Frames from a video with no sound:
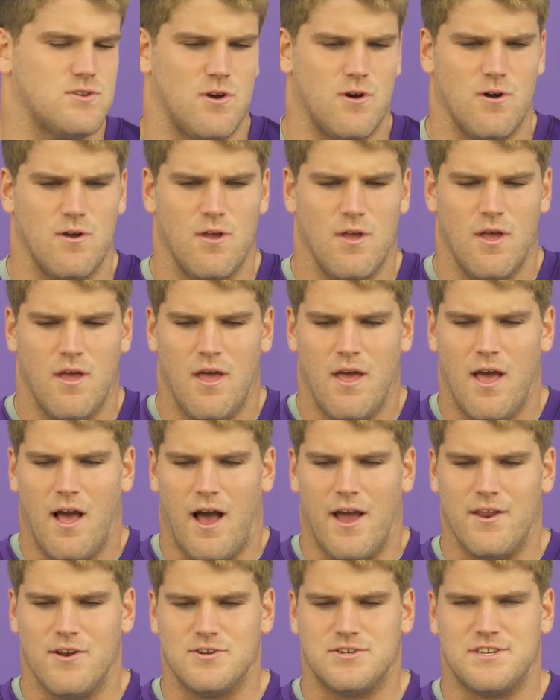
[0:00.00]
So
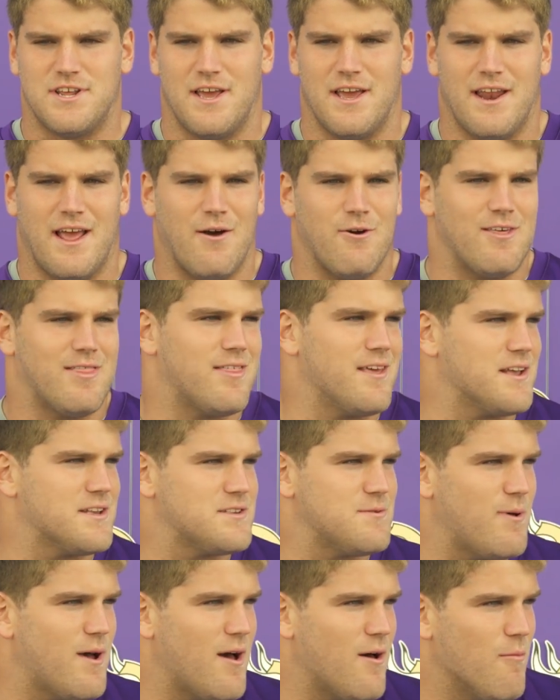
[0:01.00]
I understand how he
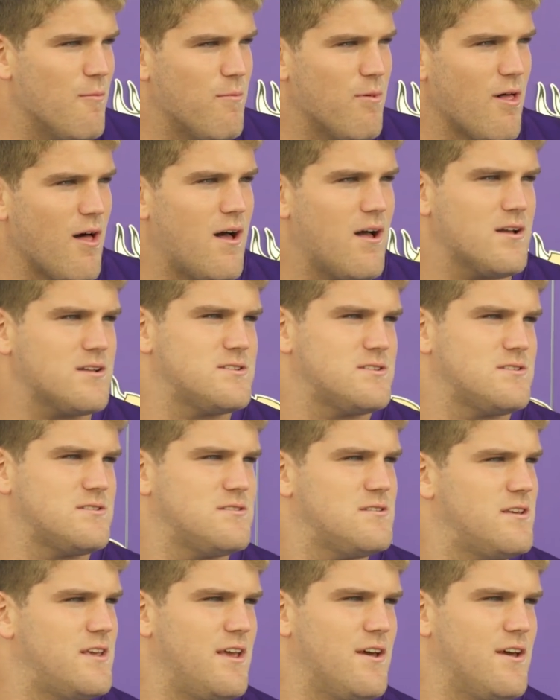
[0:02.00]
thinks about blocks.